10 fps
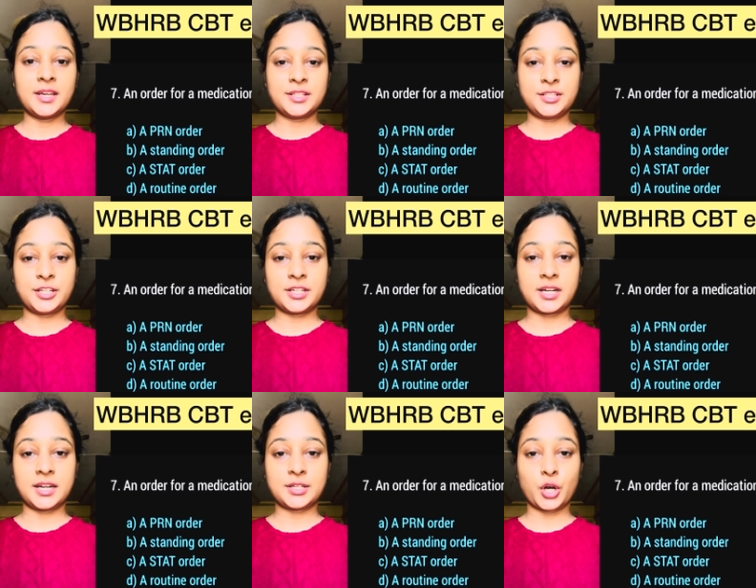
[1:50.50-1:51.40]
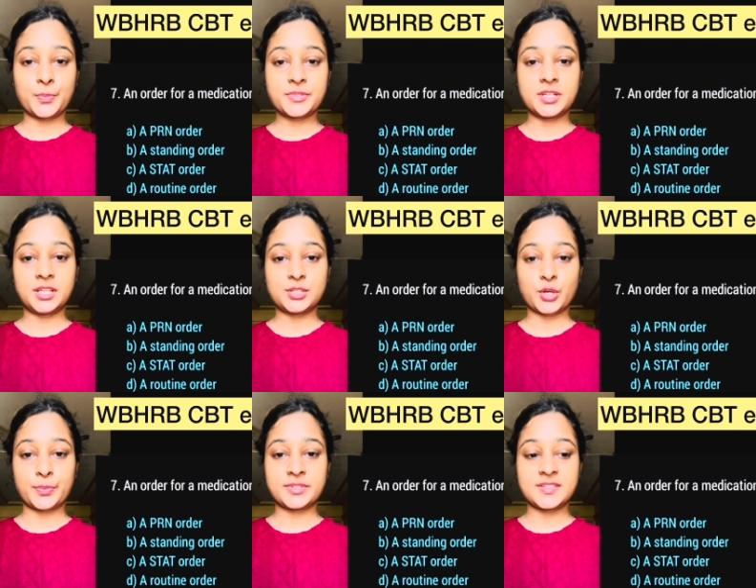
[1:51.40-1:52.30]
Here, correct option is
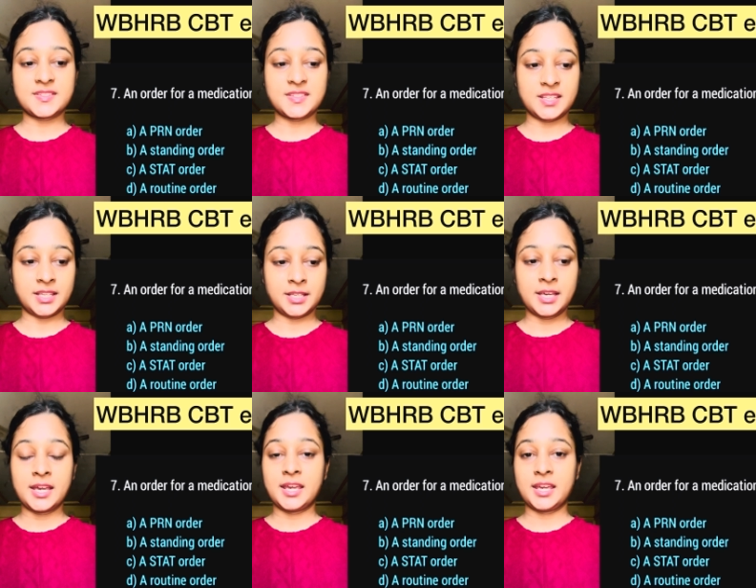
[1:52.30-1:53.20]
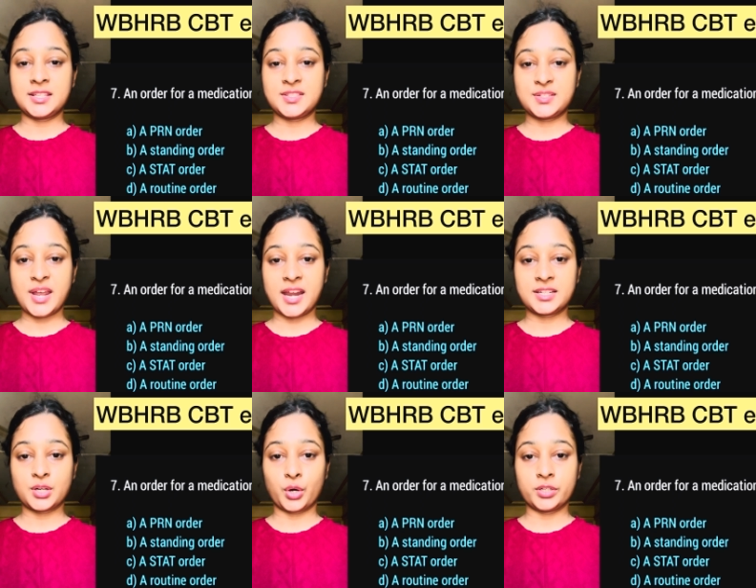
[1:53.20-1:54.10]
option C, a
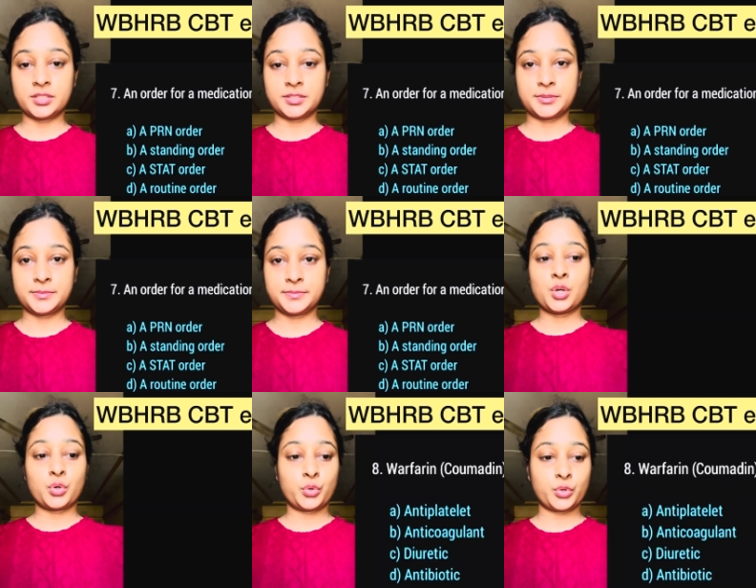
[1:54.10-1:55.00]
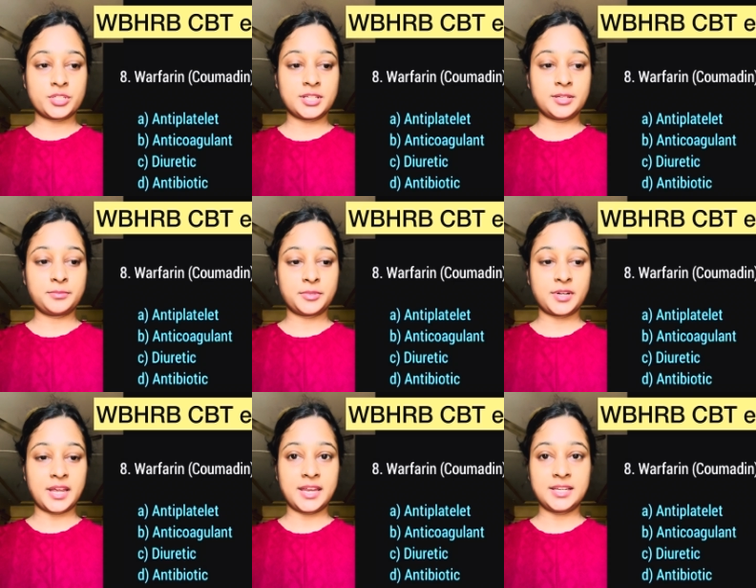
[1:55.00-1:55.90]
stat order. Question number
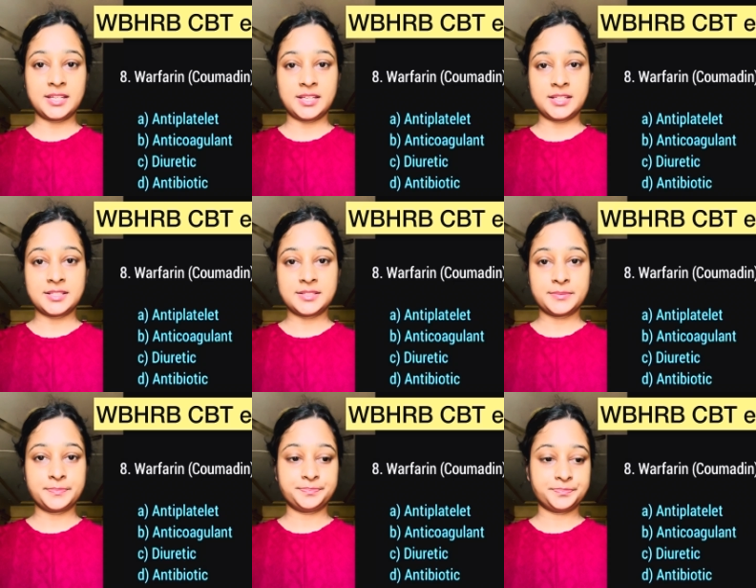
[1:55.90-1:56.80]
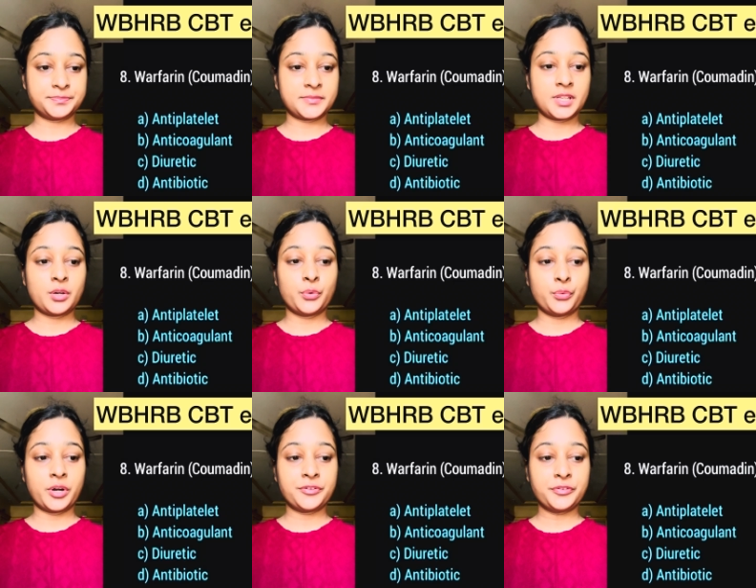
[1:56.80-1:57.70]
eight is,
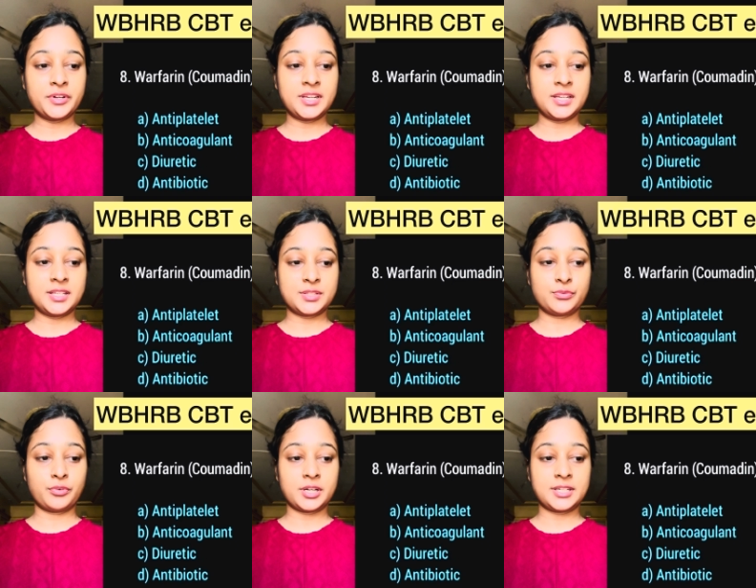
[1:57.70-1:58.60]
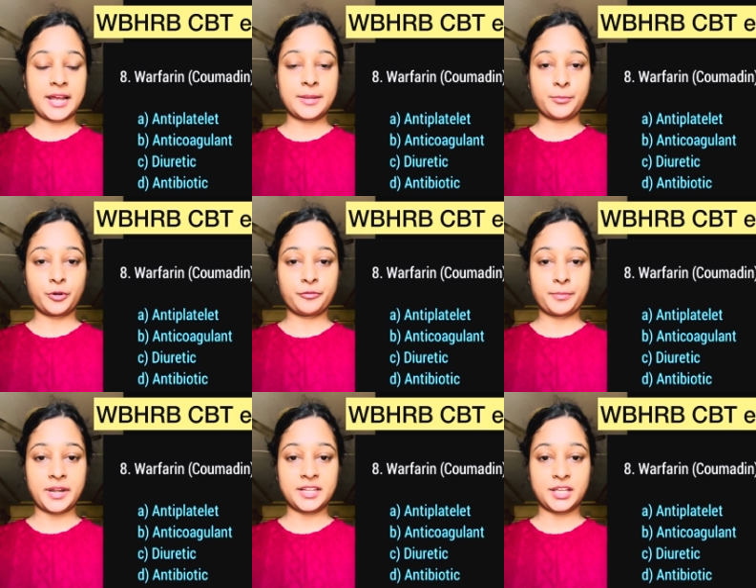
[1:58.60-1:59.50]
Warfarin is what type of
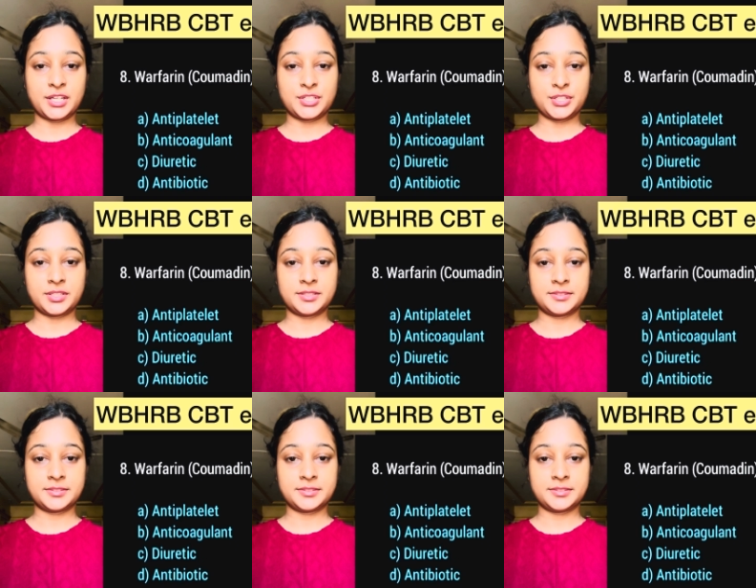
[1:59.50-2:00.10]
medication?